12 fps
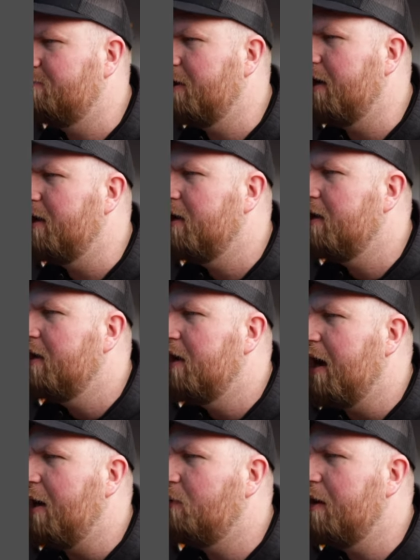But
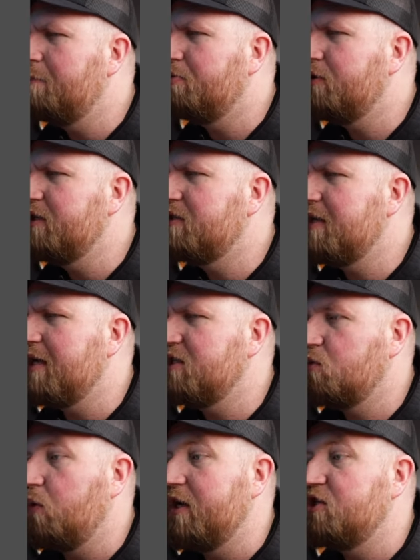I want preset
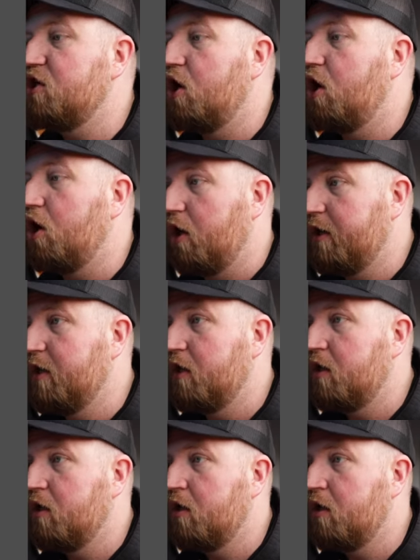switch on,